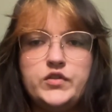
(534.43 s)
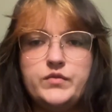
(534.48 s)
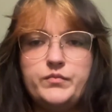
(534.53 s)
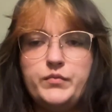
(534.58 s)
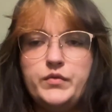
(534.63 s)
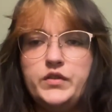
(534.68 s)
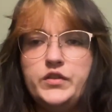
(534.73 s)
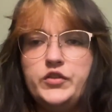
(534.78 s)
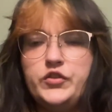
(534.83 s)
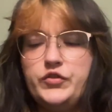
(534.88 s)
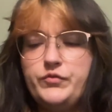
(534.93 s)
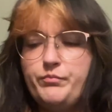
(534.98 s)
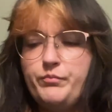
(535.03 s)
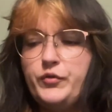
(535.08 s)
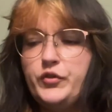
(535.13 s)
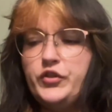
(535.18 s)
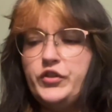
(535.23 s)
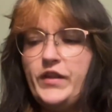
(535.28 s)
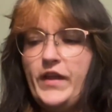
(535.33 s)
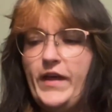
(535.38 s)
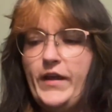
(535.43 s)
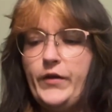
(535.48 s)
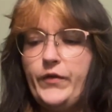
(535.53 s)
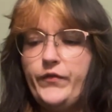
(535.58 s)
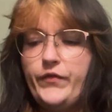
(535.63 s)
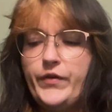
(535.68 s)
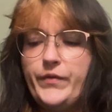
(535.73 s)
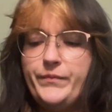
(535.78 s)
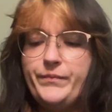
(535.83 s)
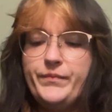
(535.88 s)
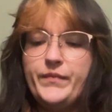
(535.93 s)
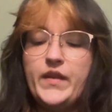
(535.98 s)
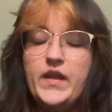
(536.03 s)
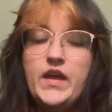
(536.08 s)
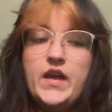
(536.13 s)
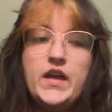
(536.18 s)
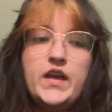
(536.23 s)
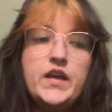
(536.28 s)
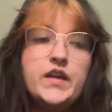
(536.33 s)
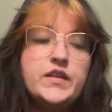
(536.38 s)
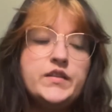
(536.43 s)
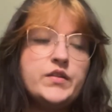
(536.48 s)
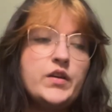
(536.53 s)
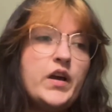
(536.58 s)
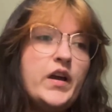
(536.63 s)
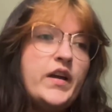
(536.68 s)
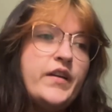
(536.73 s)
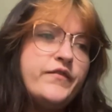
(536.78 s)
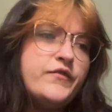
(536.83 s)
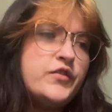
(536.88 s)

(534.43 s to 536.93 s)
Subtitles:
Just push that over. So I've